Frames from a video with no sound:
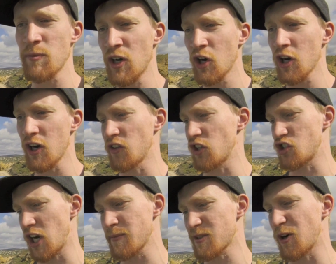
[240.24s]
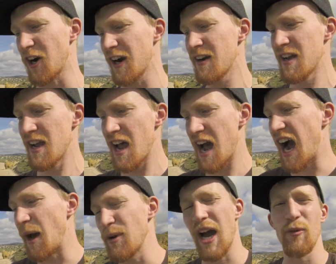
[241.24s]
been hurt on the jumps where
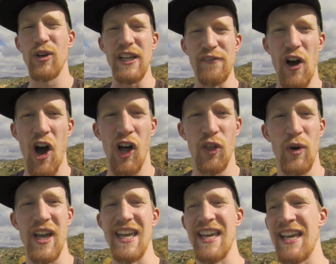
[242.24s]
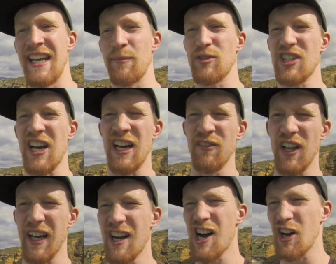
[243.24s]
I'm not really all the way in. I'm just kind of
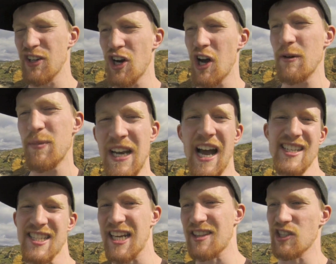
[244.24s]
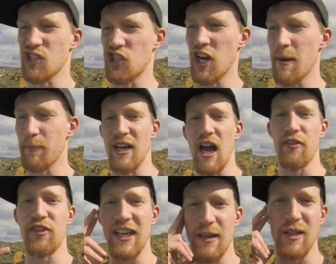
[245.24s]
like, oh, you know, it'd be nice to get this jump, but not
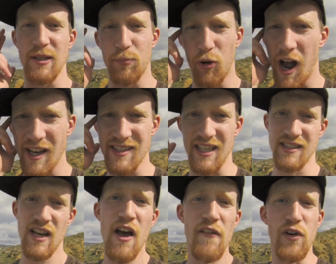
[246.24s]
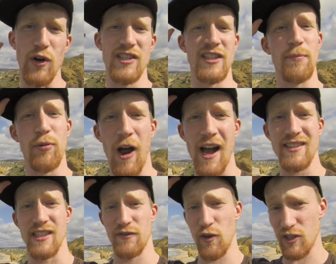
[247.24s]
thinking about the process. Focus on the
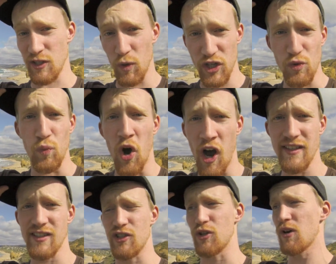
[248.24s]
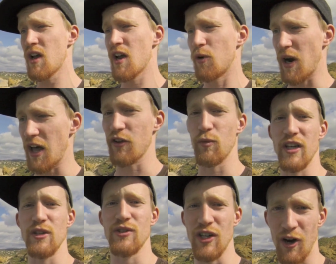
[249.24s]
process. Focus on what you want to do rather than
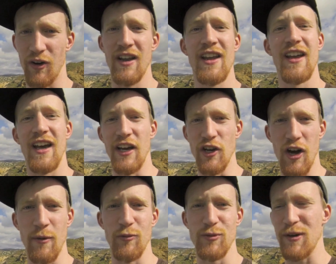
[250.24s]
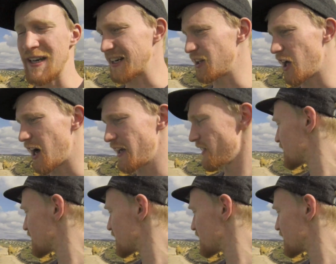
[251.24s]
what you don't. I know I'm repeating it a lot,